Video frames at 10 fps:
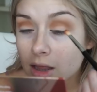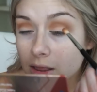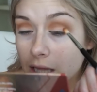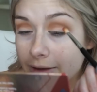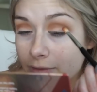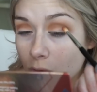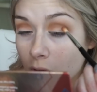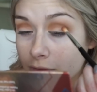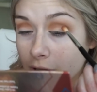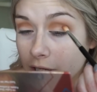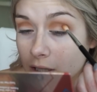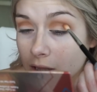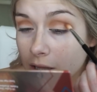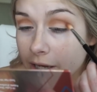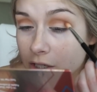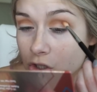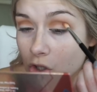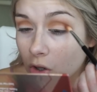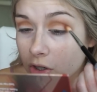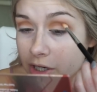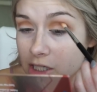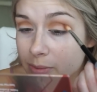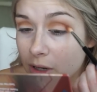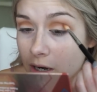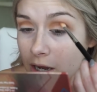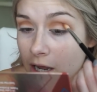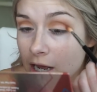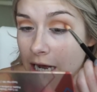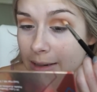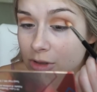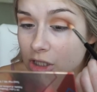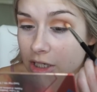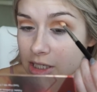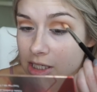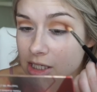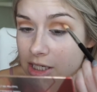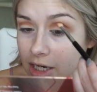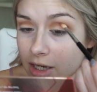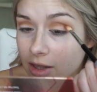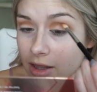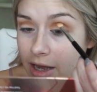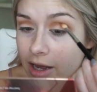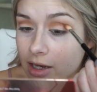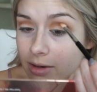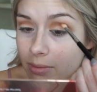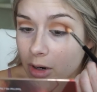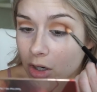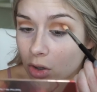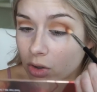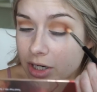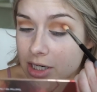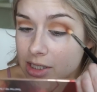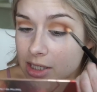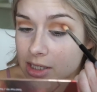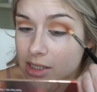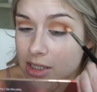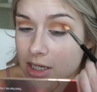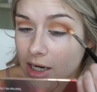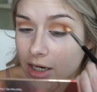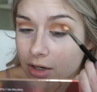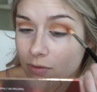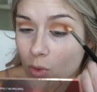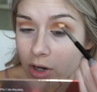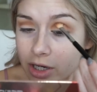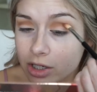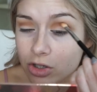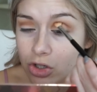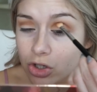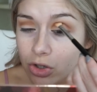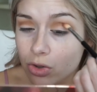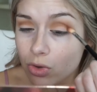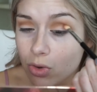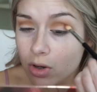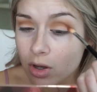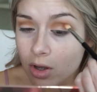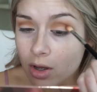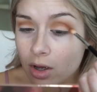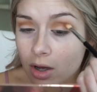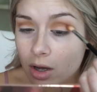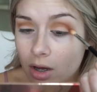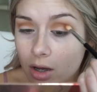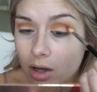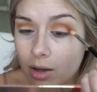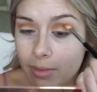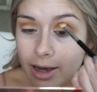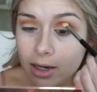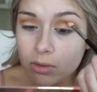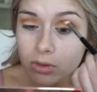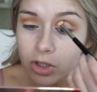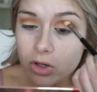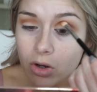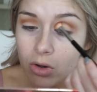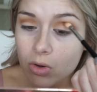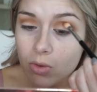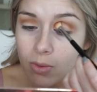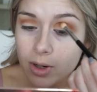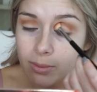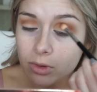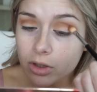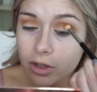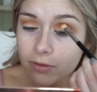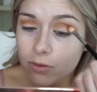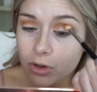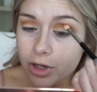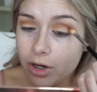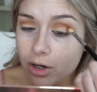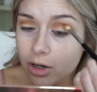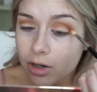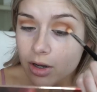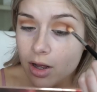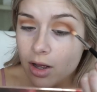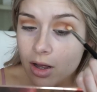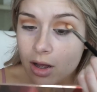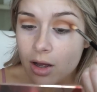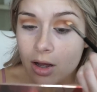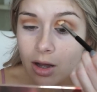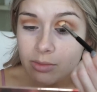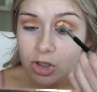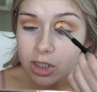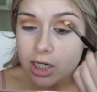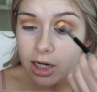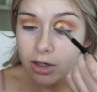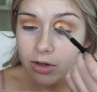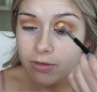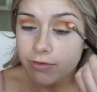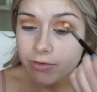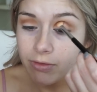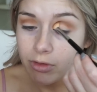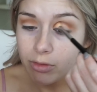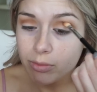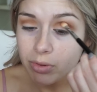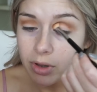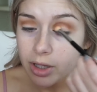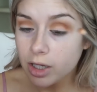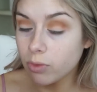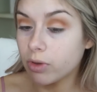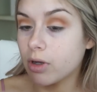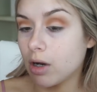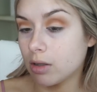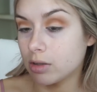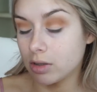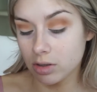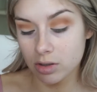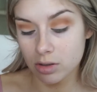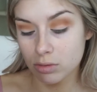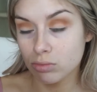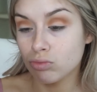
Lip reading: level of like light and darkness, but I'm just gonna stick that in my crease and see kind of what it can do. I don't really know what I'm looking for here. Just kind of playing with colors